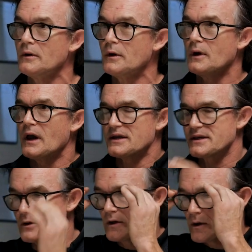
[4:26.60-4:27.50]
And you
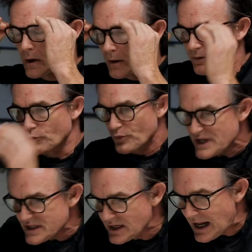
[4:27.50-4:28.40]
see, the
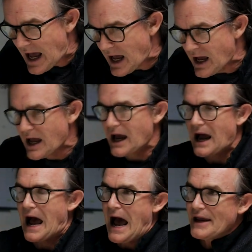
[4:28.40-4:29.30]
reason
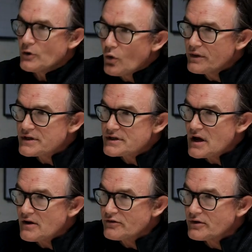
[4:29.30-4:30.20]
I know this
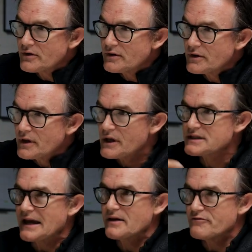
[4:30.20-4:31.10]
stuff is
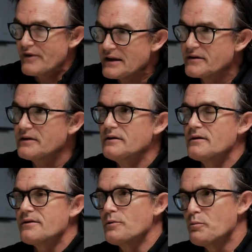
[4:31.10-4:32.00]
I invented
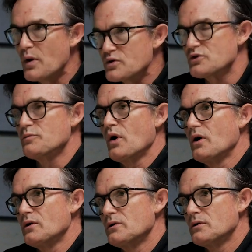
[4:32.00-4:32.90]
the BOSU
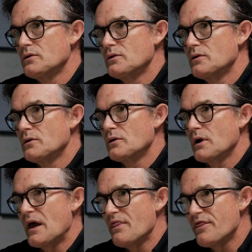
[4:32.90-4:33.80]
ball.
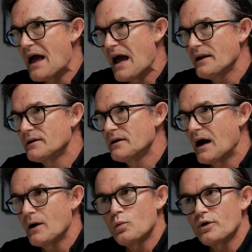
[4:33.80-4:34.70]
And that,
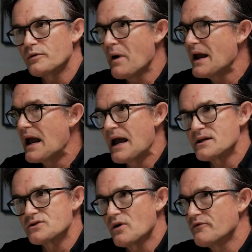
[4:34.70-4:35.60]
I worked my
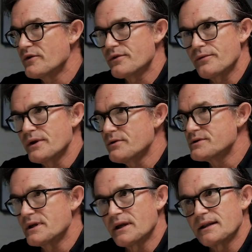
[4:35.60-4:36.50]
ass off for 3
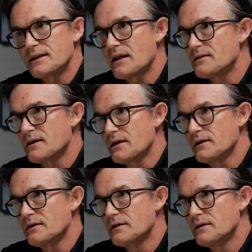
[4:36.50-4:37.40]
years to get that
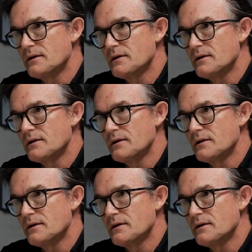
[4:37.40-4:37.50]
thing